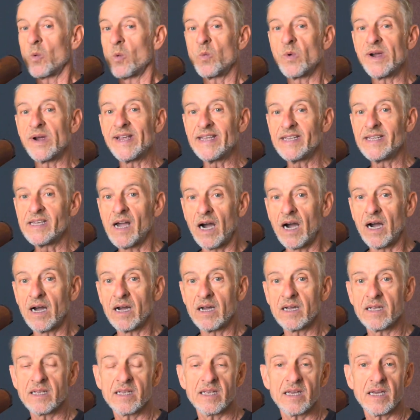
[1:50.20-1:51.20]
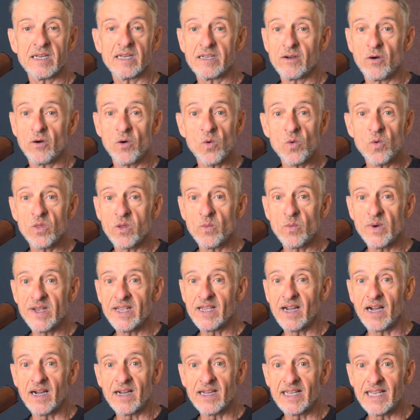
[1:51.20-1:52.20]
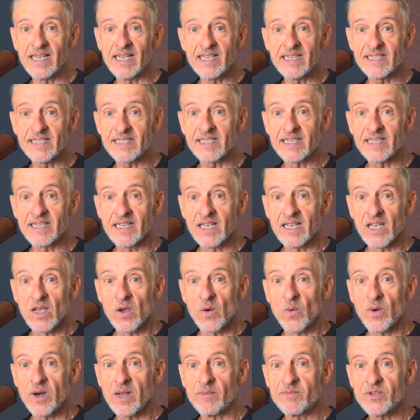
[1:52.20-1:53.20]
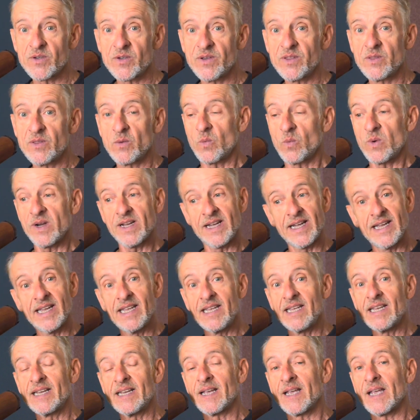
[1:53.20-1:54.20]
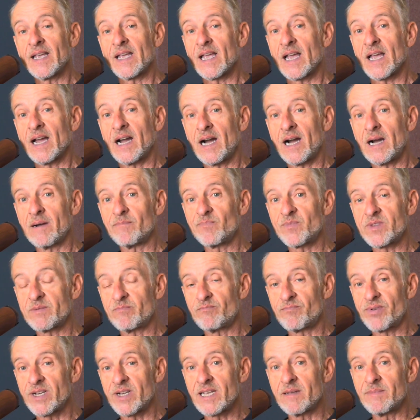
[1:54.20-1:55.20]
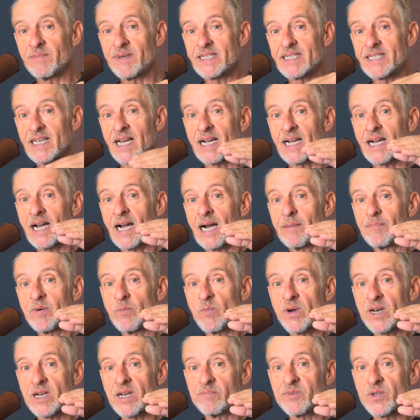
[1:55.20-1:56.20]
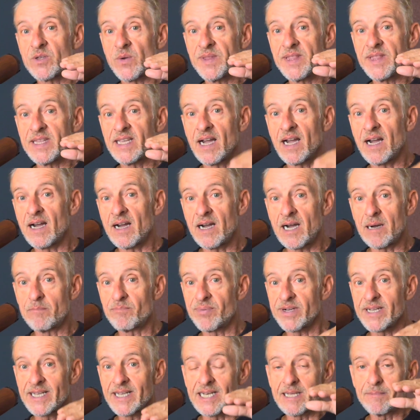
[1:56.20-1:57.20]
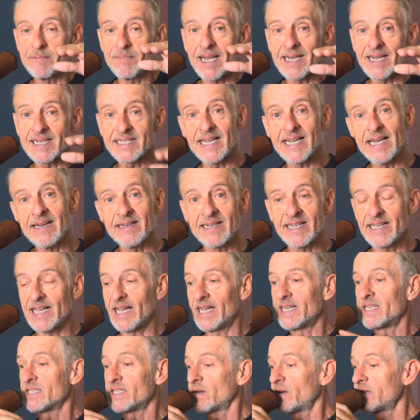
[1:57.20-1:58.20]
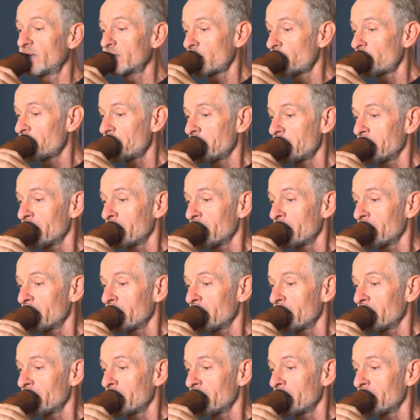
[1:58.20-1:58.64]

We are. All the we are is, when I'm doing the we, I'm bringing my tongue up, and when I'm doing the I'm bringing it back down again. So it's,